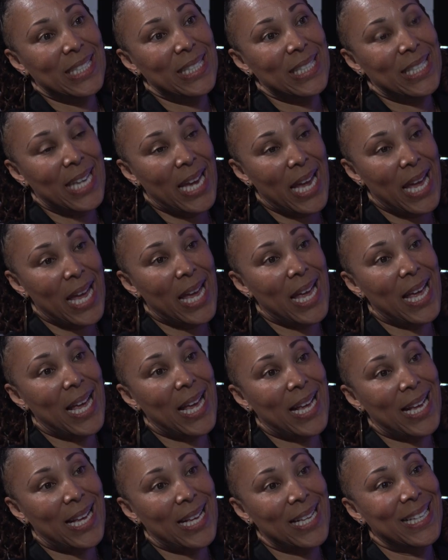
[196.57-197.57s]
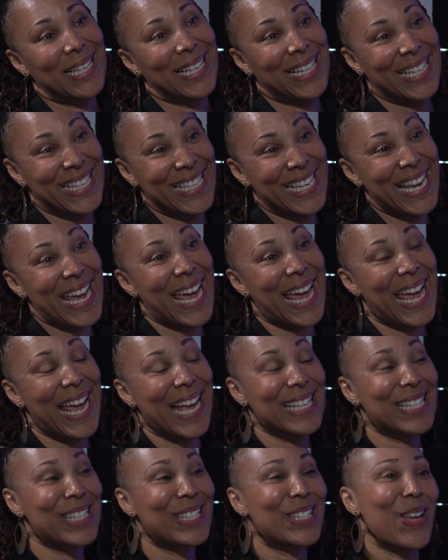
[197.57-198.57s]
Yeah.
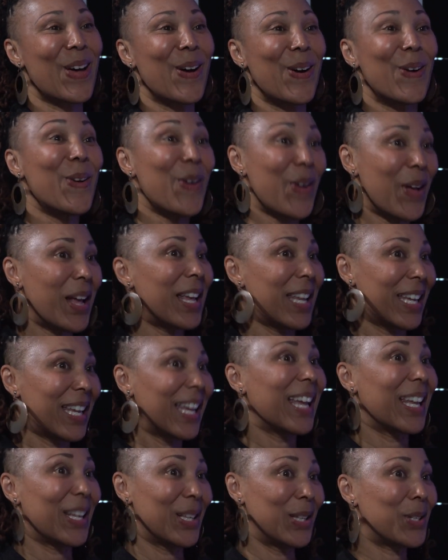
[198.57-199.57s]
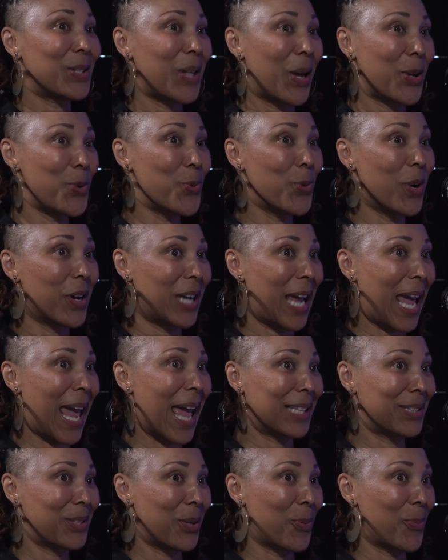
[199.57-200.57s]
Yeah. So it looked like you were going to
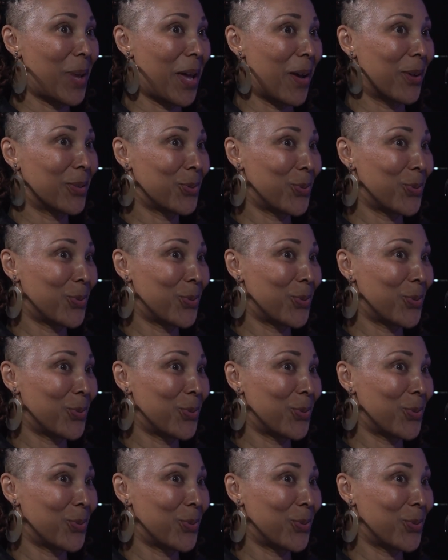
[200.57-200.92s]
ask something else.